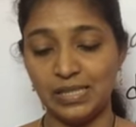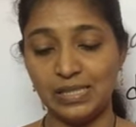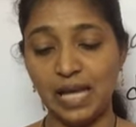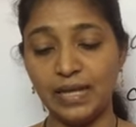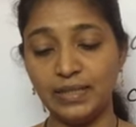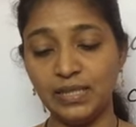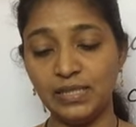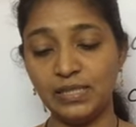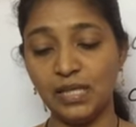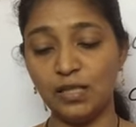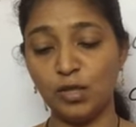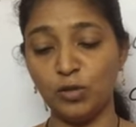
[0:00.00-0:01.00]
Scientists
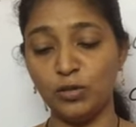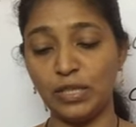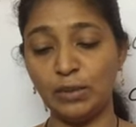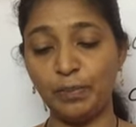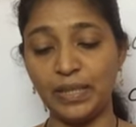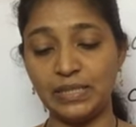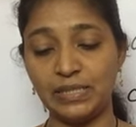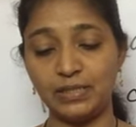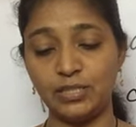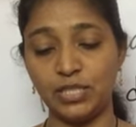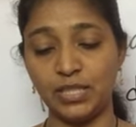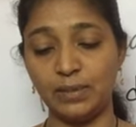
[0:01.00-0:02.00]
are cloning pigs
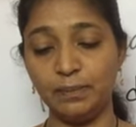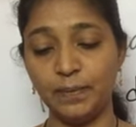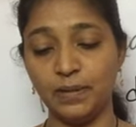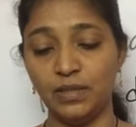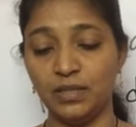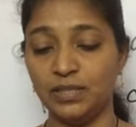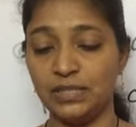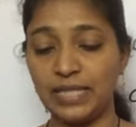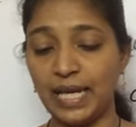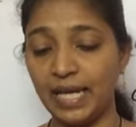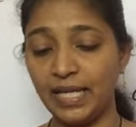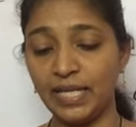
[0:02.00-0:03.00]
and sheep,
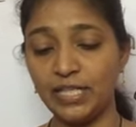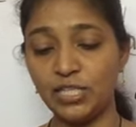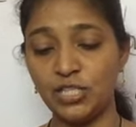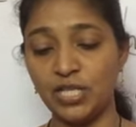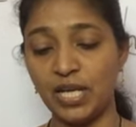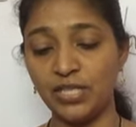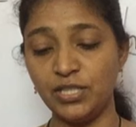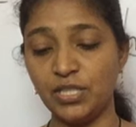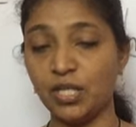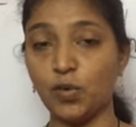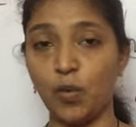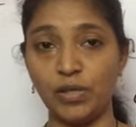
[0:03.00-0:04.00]
saying it's change a
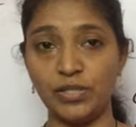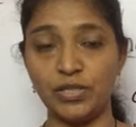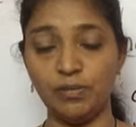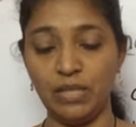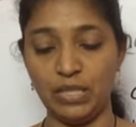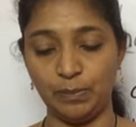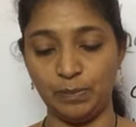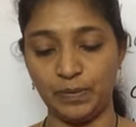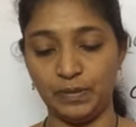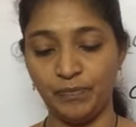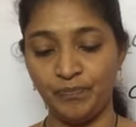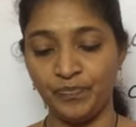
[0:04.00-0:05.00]
quantum leap.
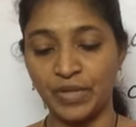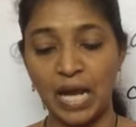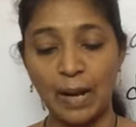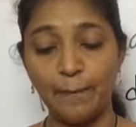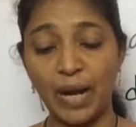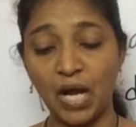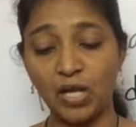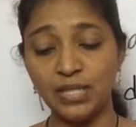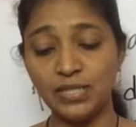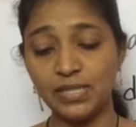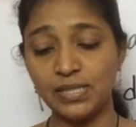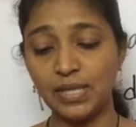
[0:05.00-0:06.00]

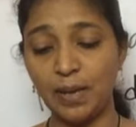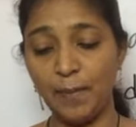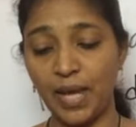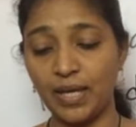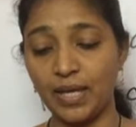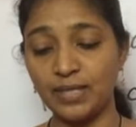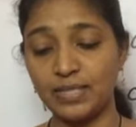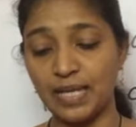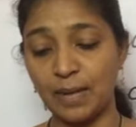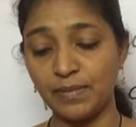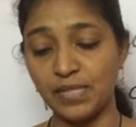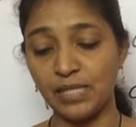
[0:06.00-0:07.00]
Biologists are making
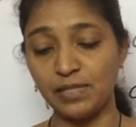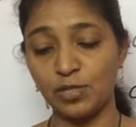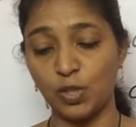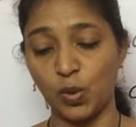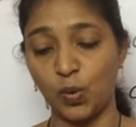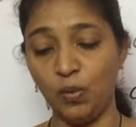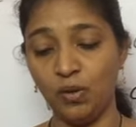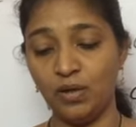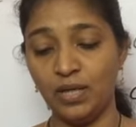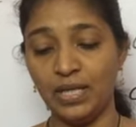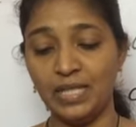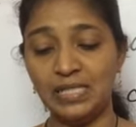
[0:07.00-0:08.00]
stem cells grow,
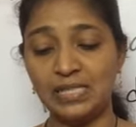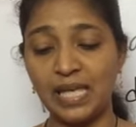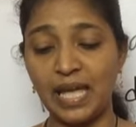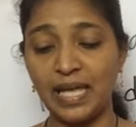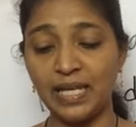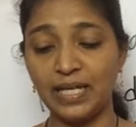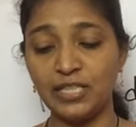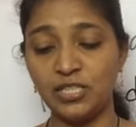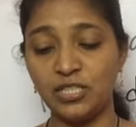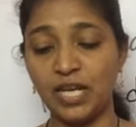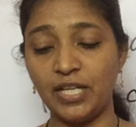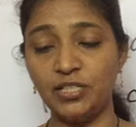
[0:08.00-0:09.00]
saying it's
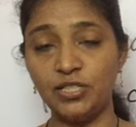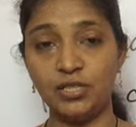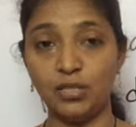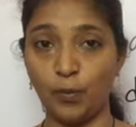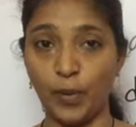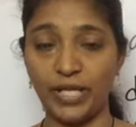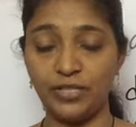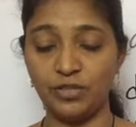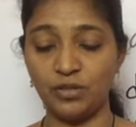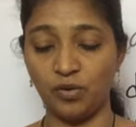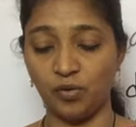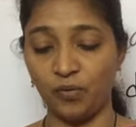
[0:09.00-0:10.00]
change the way to
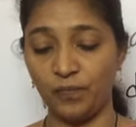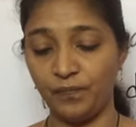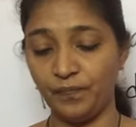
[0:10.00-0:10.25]
go.